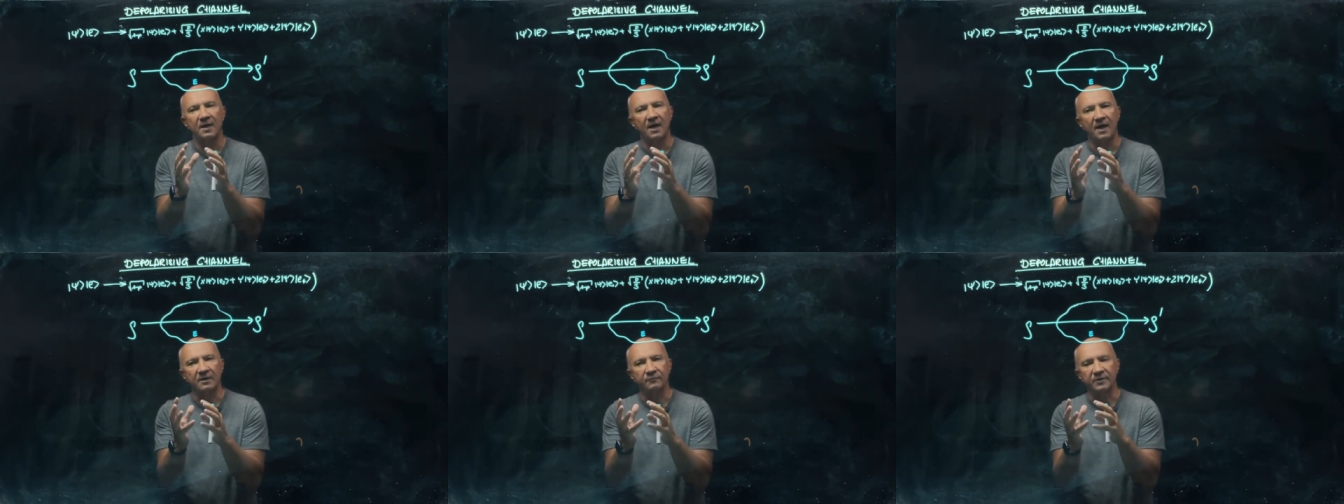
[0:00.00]

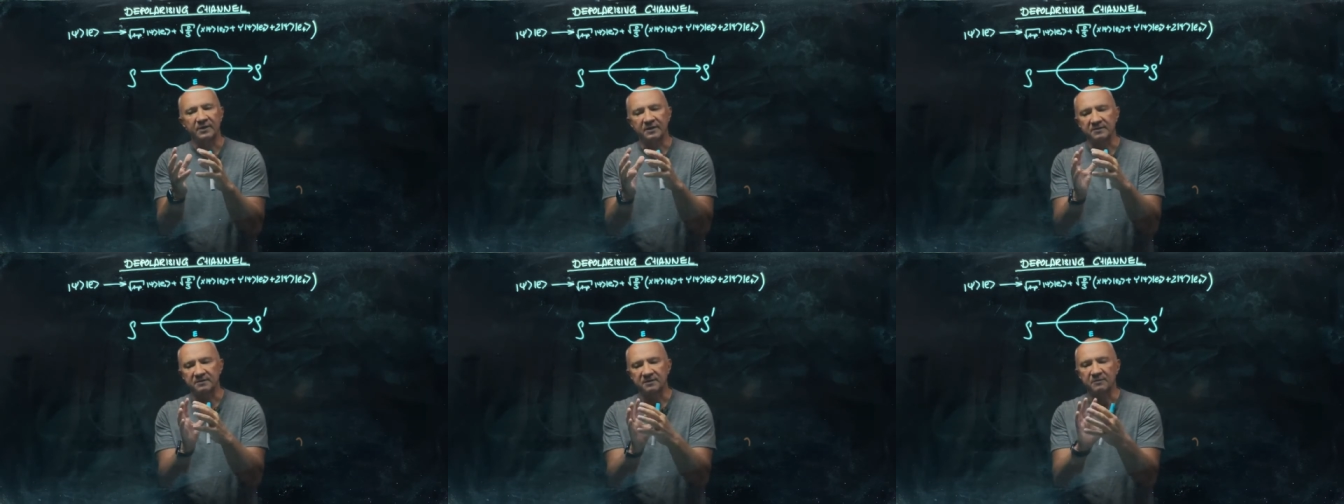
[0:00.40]
and we
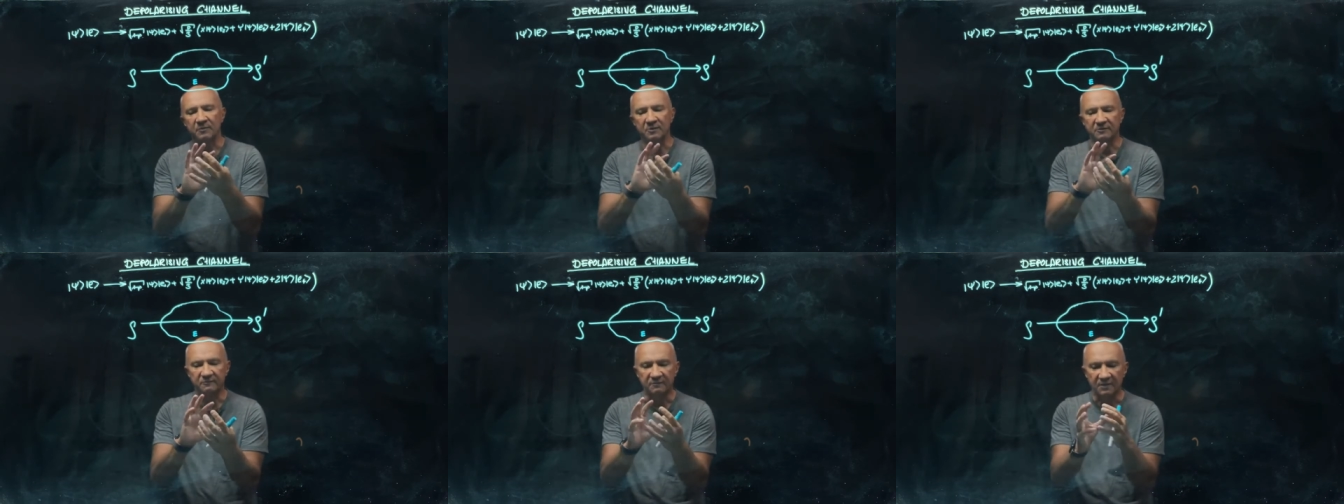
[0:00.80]
can see
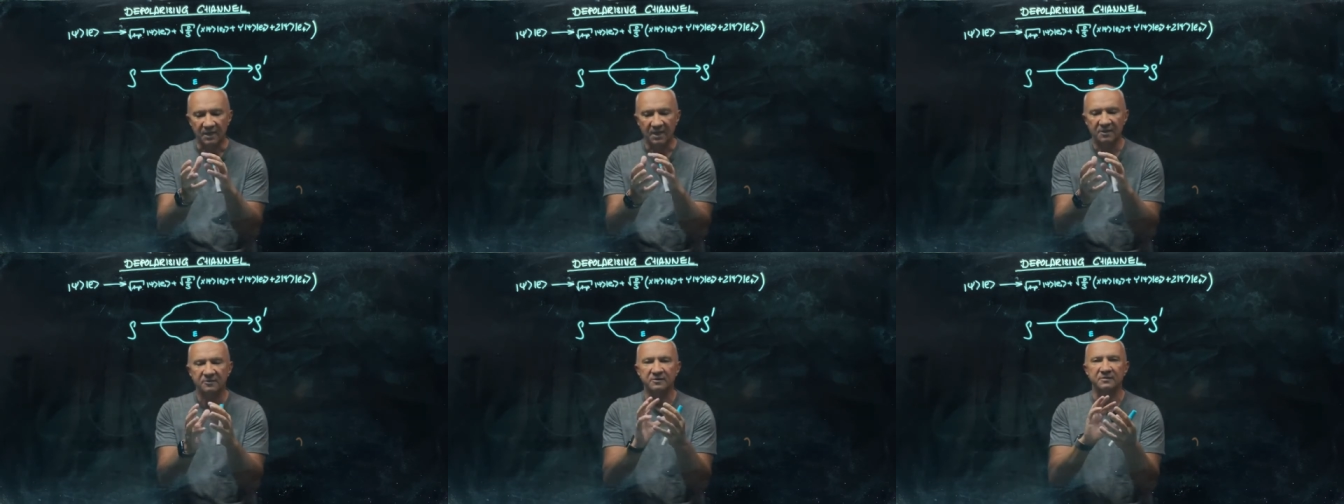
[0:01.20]

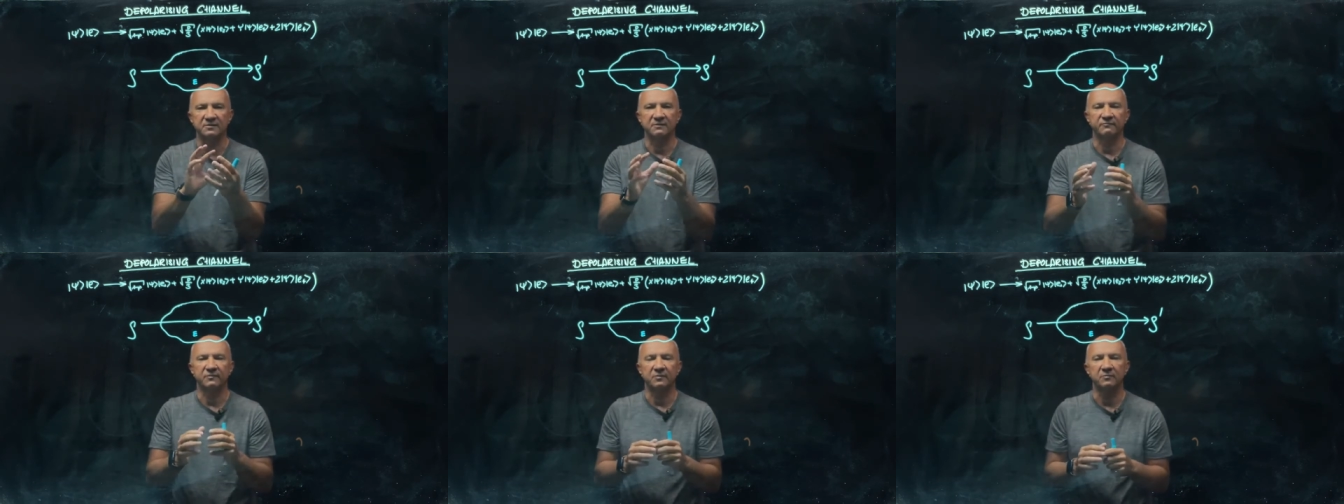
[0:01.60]
modifications
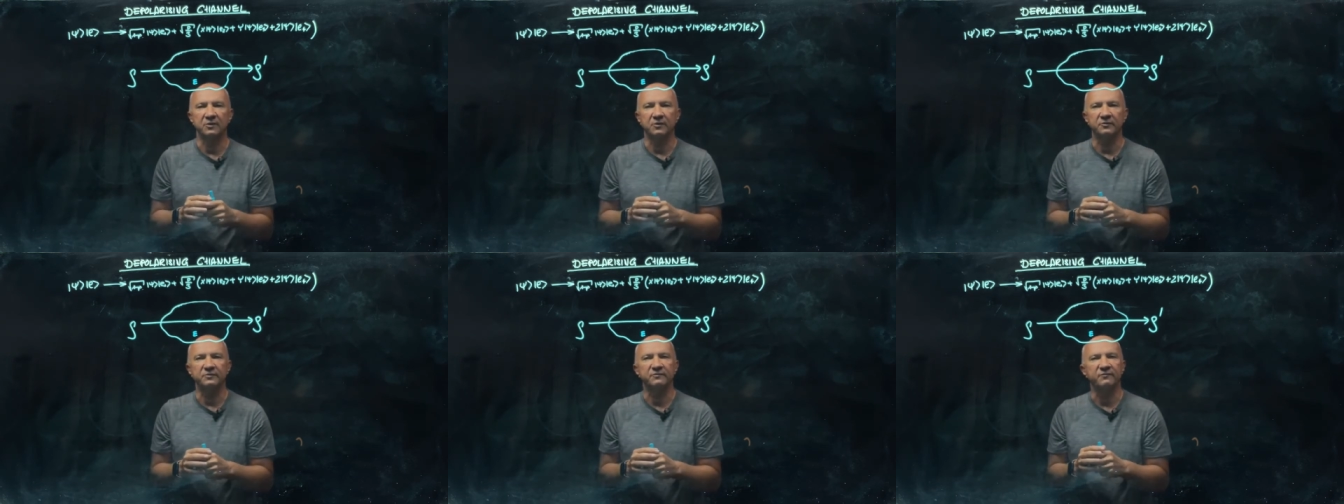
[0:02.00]
of the
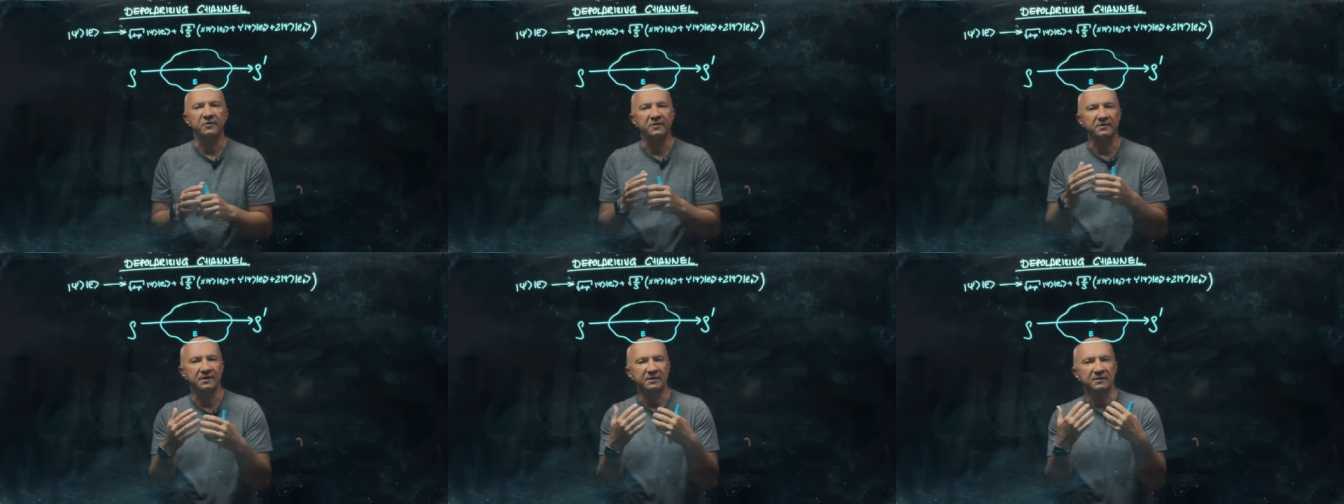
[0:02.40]
Bloch
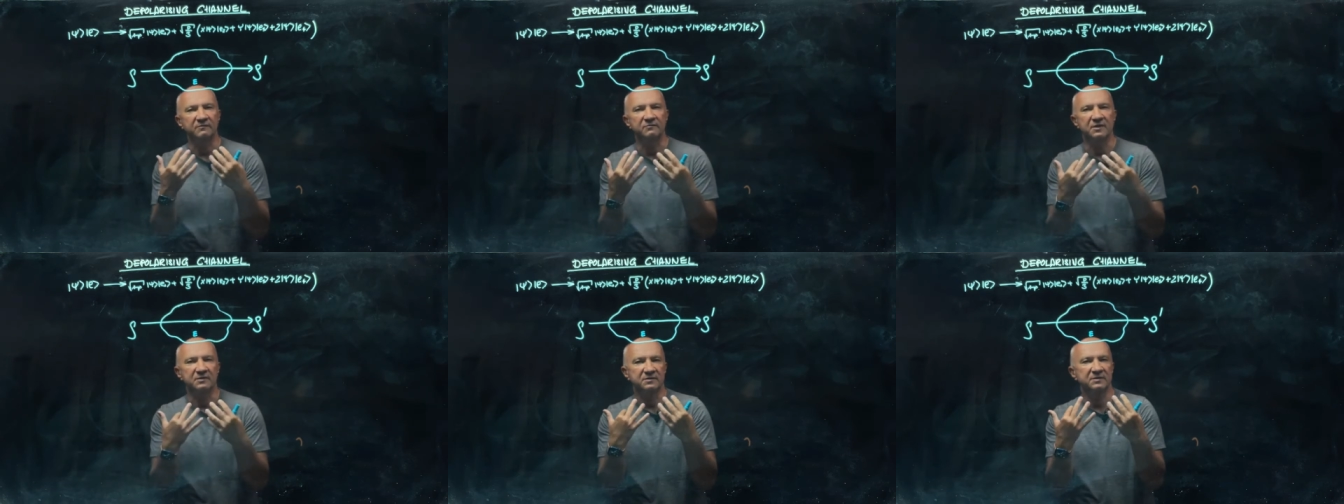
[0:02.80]
sphere that gives
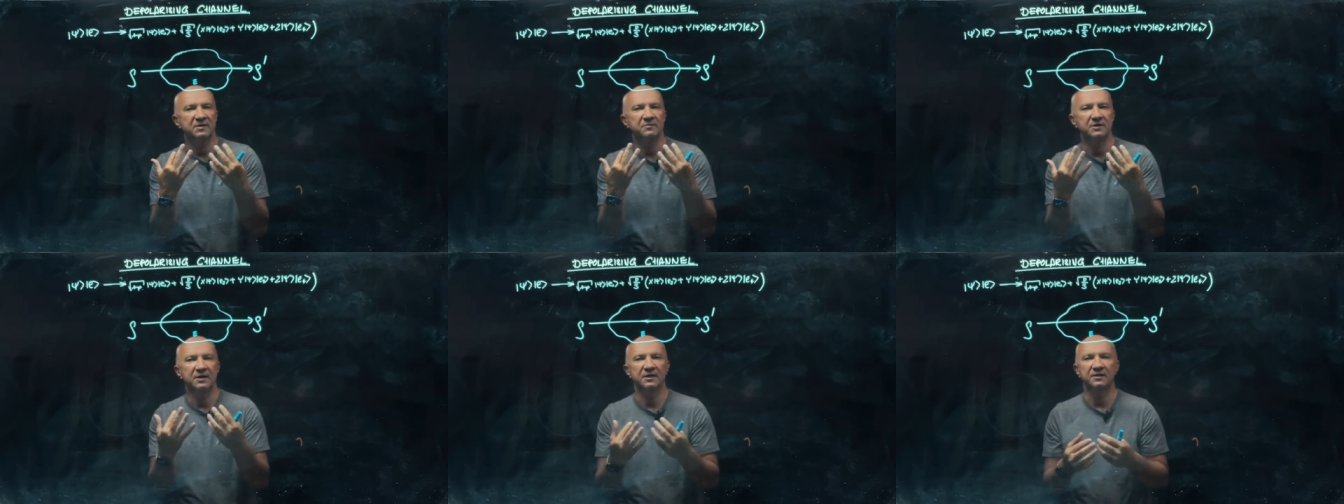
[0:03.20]
us some
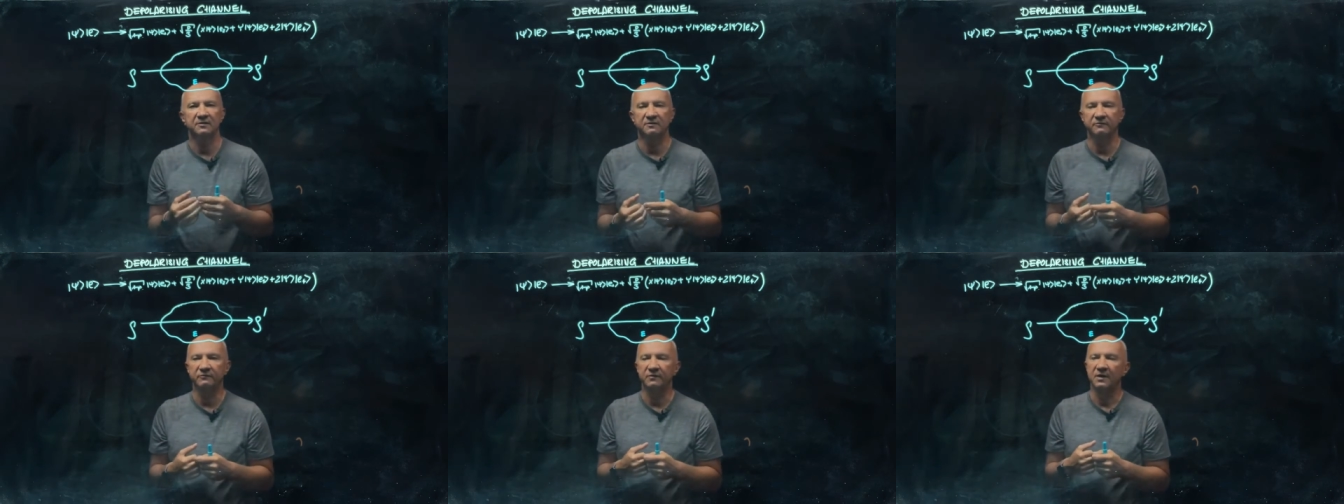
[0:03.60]
kind
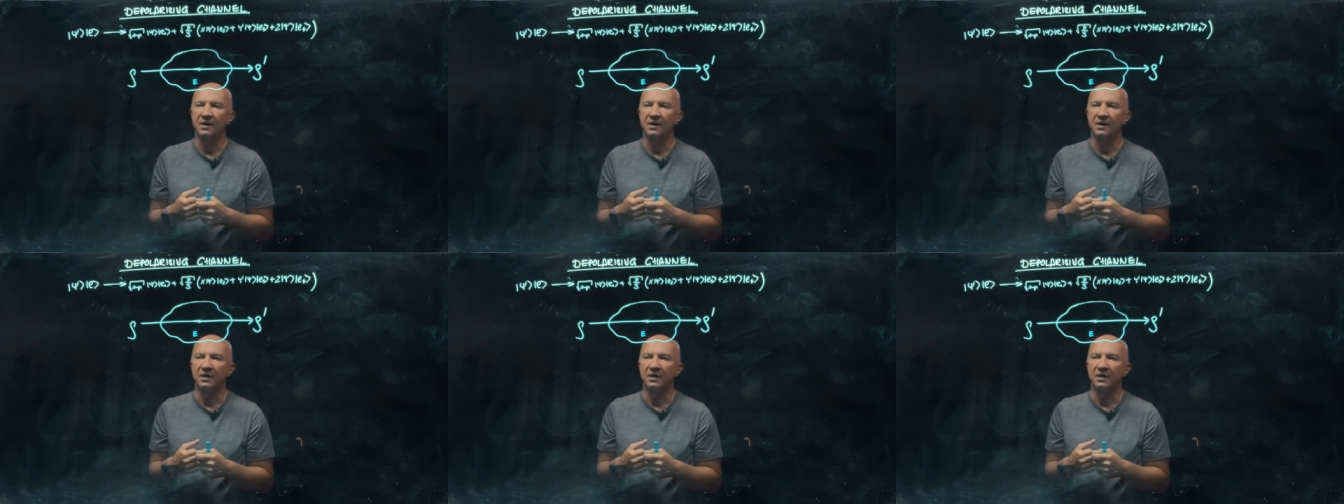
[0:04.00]
of